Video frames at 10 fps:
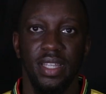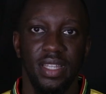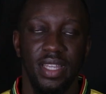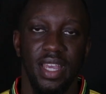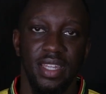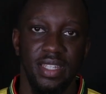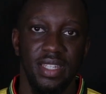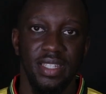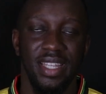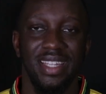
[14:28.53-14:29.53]

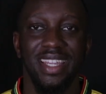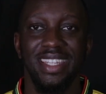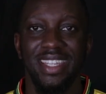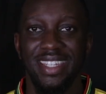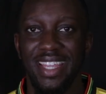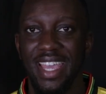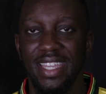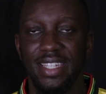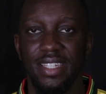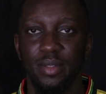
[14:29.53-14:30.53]
The Ghanaian
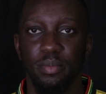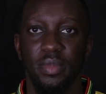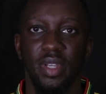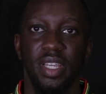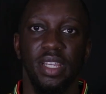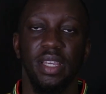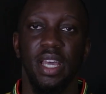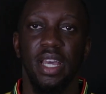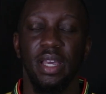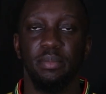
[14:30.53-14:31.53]
diet.
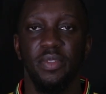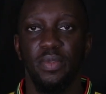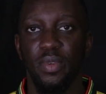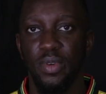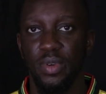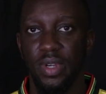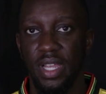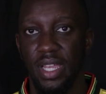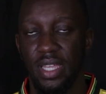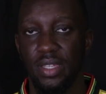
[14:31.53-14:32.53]
Before
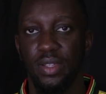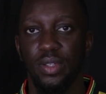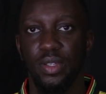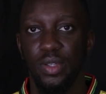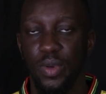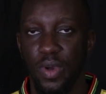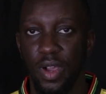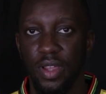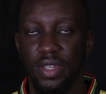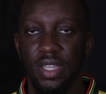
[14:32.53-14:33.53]
I go
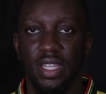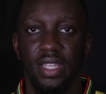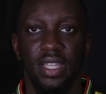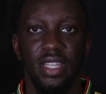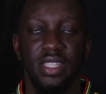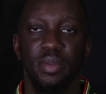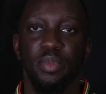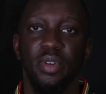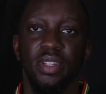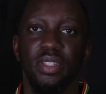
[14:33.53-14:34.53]
on, it's
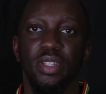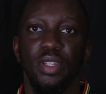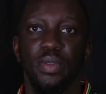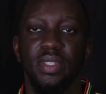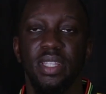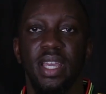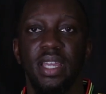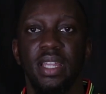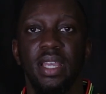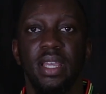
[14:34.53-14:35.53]
important to note
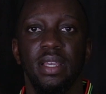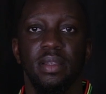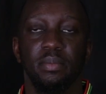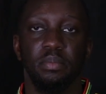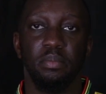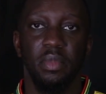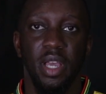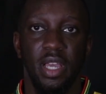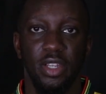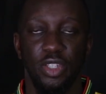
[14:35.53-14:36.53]
that
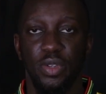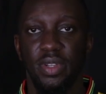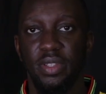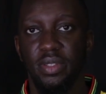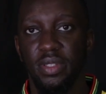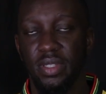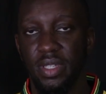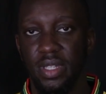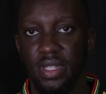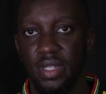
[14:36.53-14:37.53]
during
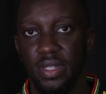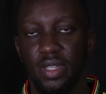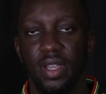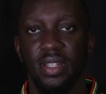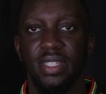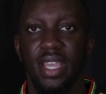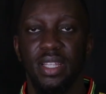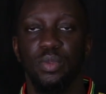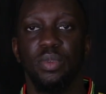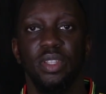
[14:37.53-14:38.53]
the
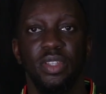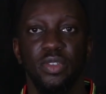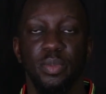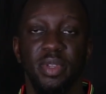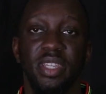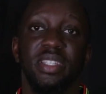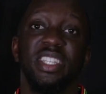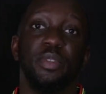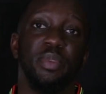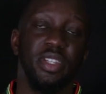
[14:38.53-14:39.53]
contact with the Europeans,
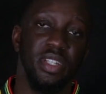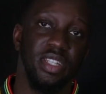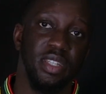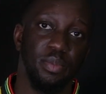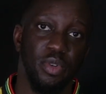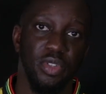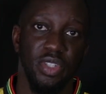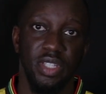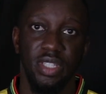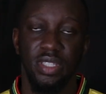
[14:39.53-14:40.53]
especially the
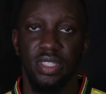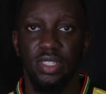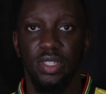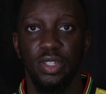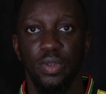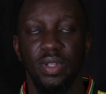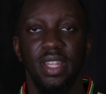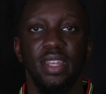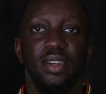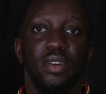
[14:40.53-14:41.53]
Portuguese,
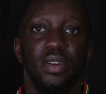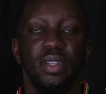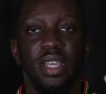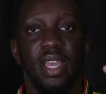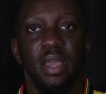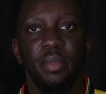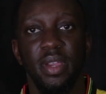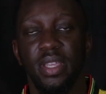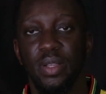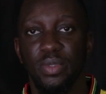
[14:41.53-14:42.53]
later on,
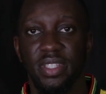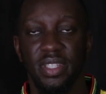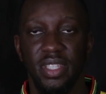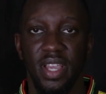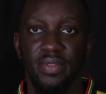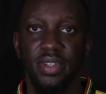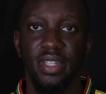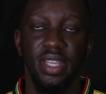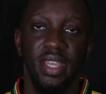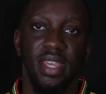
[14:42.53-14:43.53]
America was discovered,
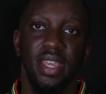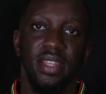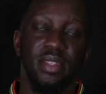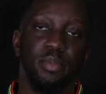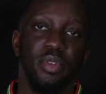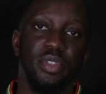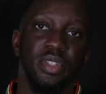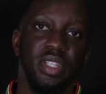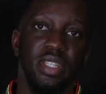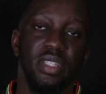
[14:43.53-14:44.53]
and the
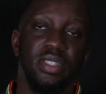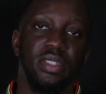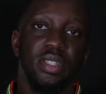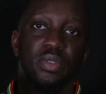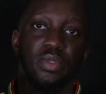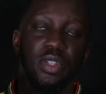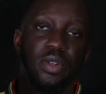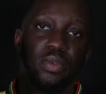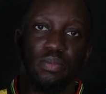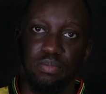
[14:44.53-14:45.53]
Portuguese,
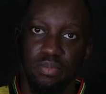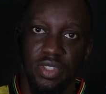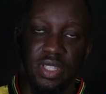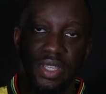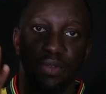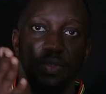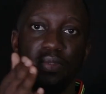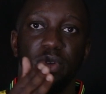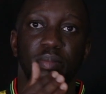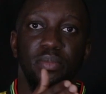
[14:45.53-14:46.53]
sailed
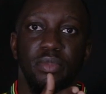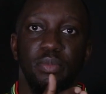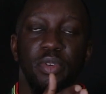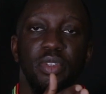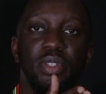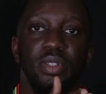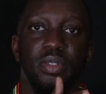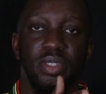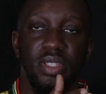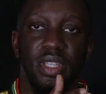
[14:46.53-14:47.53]
from Portugal
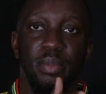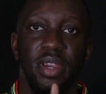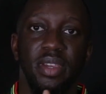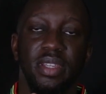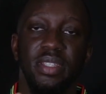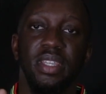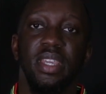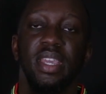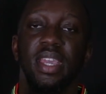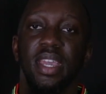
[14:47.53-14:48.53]
to the Americas
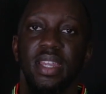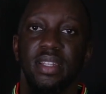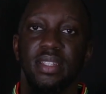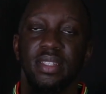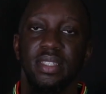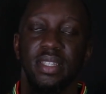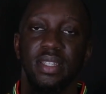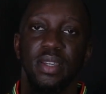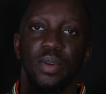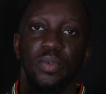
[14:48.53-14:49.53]
and
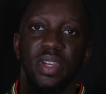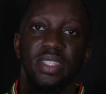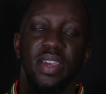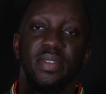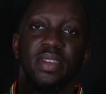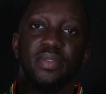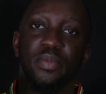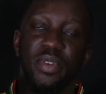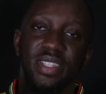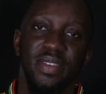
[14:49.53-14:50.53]
to West Africa, from
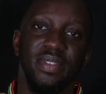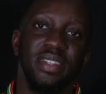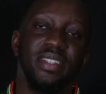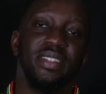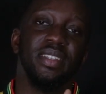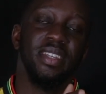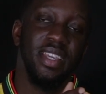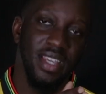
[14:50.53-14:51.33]
West Africa to